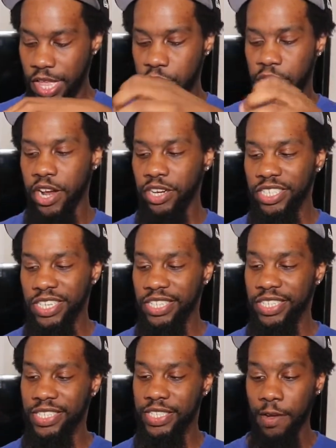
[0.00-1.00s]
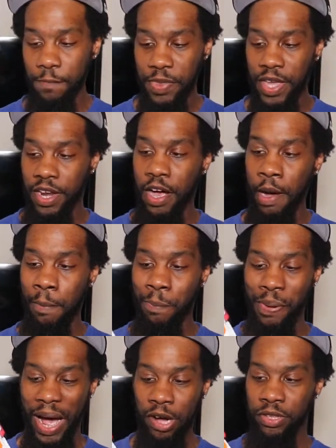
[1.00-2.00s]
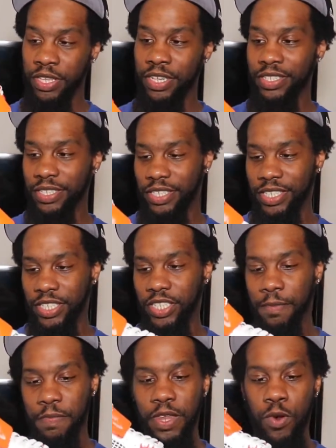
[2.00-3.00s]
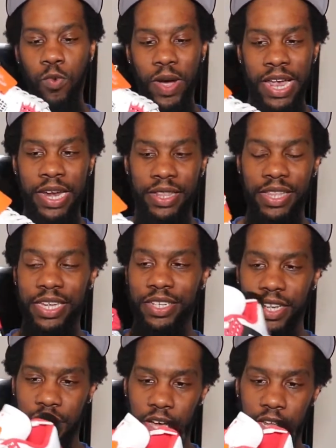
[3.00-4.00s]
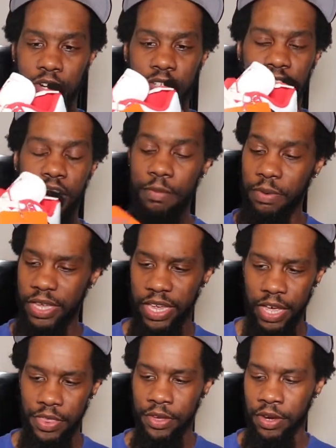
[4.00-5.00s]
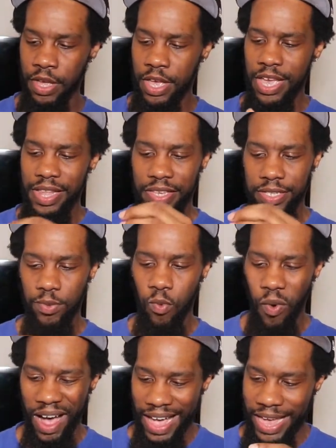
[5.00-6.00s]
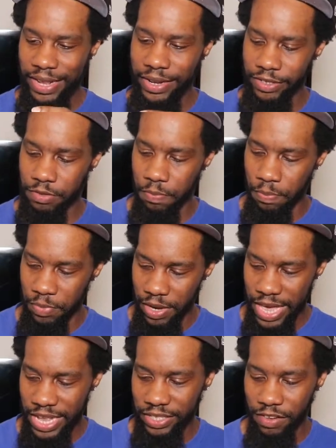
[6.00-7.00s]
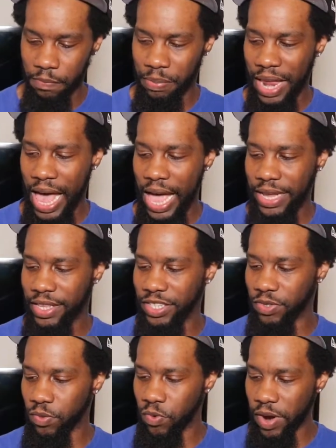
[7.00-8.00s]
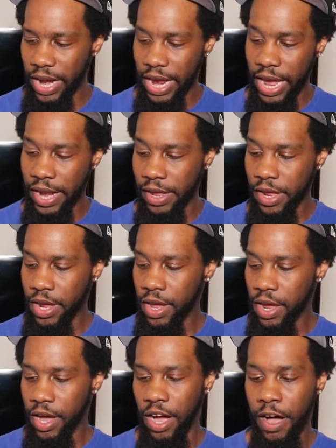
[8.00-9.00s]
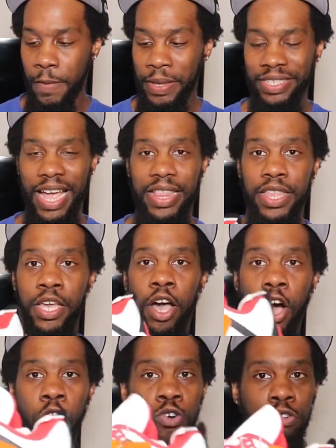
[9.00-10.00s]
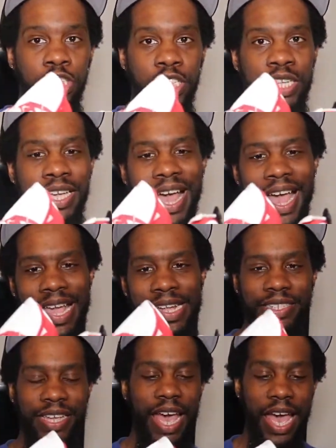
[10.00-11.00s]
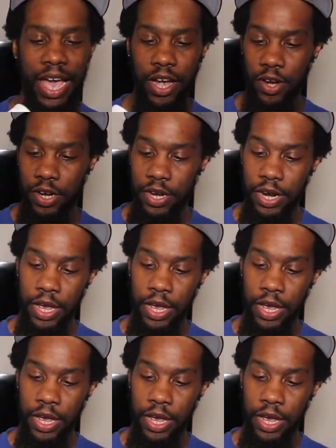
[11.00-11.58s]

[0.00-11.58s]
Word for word: there's just something about this. It's just something, the way that these colors come together, this white, this hits of black, this red. Um, it's got the O G hang tag on